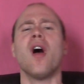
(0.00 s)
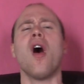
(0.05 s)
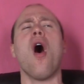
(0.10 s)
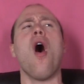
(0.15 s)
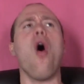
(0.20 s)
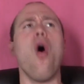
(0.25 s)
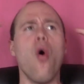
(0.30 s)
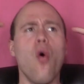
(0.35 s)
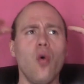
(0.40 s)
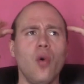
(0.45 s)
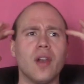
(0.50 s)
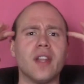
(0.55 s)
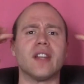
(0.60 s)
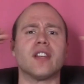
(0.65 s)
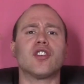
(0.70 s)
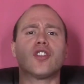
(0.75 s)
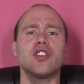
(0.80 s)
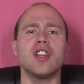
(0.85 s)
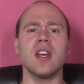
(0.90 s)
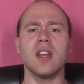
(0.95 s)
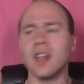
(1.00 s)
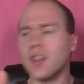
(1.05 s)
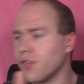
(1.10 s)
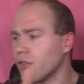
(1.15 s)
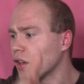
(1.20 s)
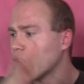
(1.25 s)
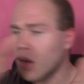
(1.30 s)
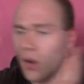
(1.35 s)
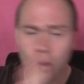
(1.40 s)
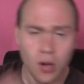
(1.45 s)
Holy shit. And the
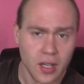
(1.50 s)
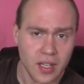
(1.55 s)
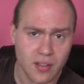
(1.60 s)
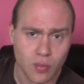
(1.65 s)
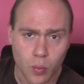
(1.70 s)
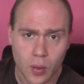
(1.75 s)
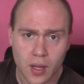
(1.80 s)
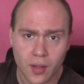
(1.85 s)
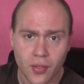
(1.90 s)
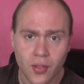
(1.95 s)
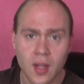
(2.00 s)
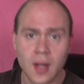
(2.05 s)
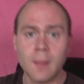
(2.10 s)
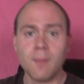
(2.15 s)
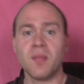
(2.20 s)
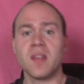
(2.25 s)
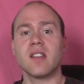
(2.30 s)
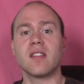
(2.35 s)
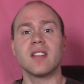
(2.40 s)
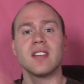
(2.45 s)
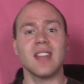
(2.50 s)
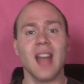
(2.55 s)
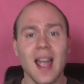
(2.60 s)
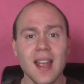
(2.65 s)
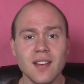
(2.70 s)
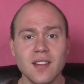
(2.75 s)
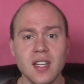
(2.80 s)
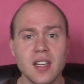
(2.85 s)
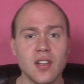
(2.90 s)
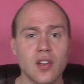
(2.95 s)
girl he's with is a
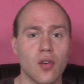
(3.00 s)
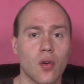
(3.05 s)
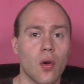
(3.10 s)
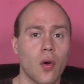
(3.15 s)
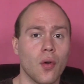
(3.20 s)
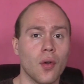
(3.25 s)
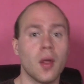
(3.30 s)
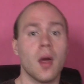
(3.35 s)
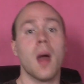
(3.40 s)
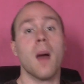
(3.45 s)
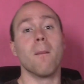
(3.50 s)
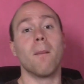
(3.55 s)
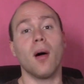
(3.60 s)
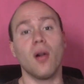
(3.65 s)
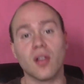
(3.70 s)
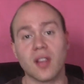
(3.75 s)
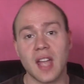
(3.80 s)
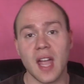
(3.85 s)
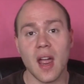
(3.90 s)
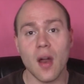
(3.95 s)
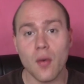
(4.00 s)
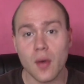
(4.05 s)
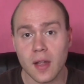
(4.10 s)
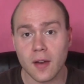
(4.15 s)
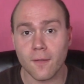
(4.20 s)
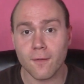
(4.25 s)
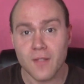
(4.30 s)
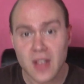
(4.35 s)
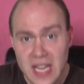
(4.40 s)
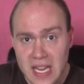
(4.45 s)
19-year-old
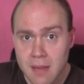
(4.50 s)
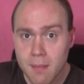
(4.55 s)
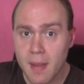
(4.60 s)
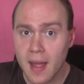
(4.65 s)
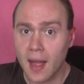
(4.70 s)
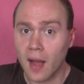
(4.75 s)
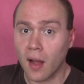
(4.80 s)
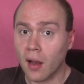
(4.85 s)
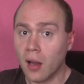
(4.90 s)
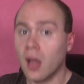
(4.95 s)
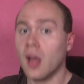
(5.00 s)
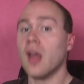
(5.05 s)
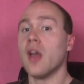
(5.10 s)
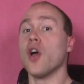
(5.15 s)
Bulgarian female